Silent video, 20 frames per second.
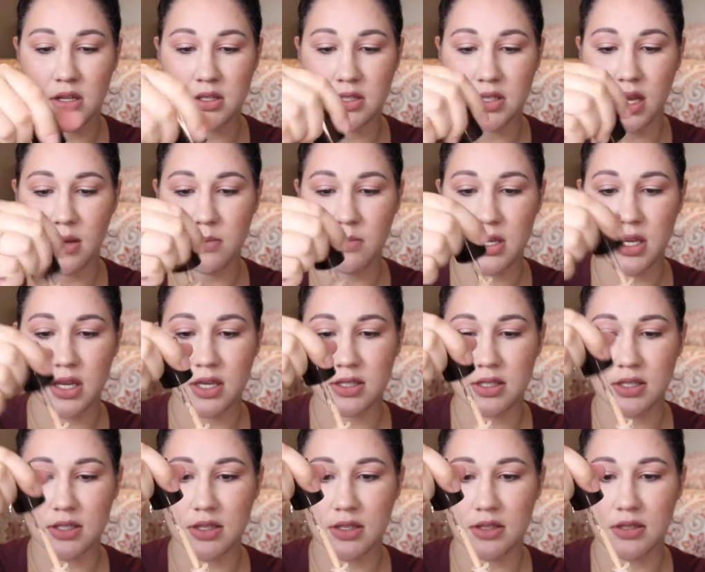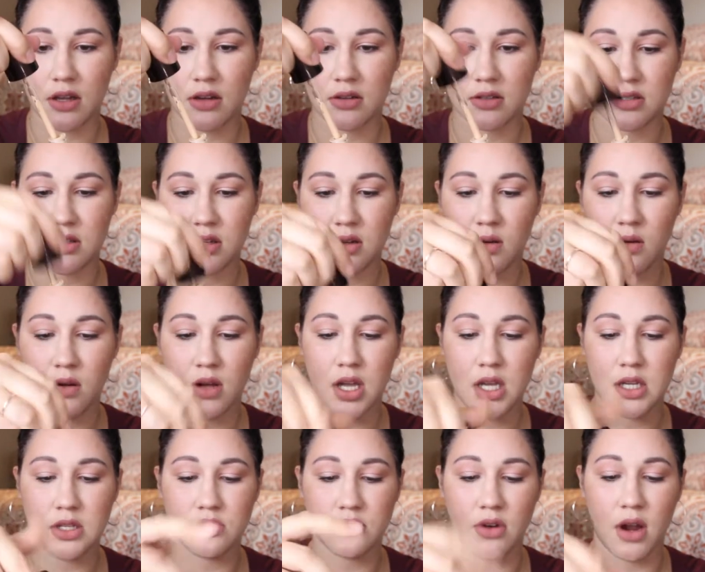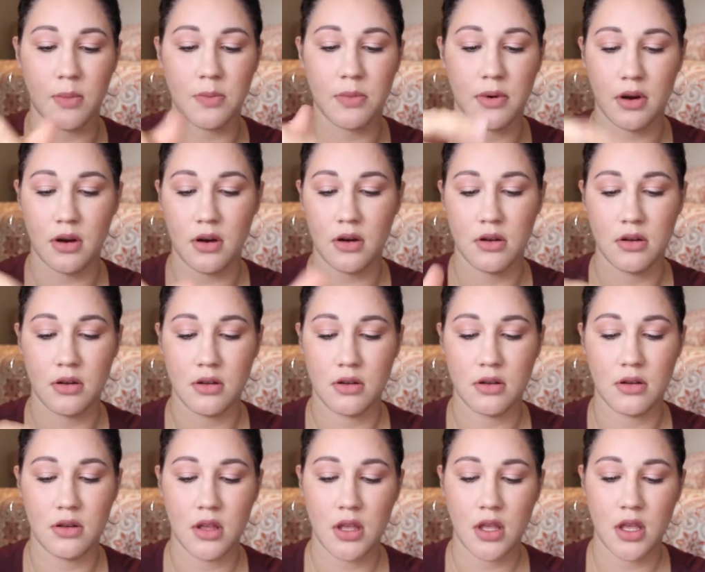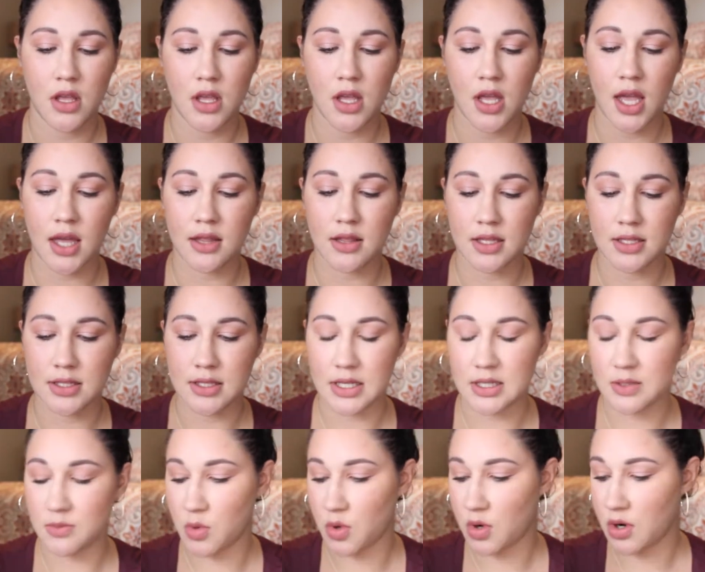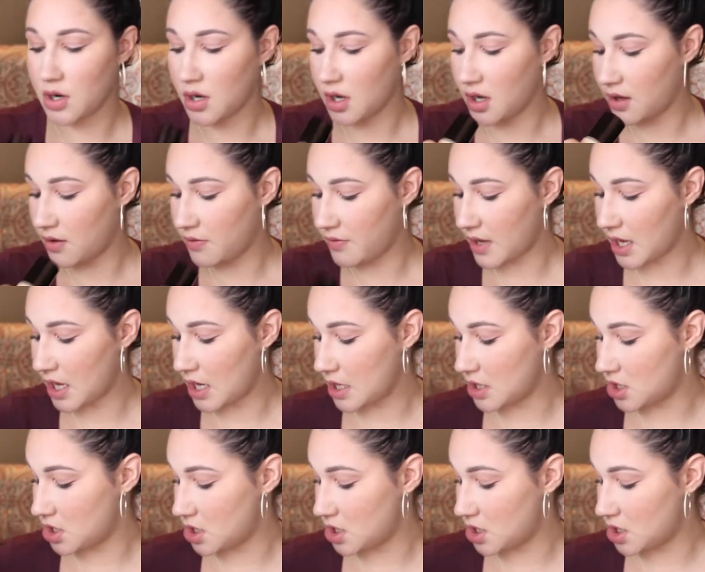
on top because this is also a dropper. And this is more of a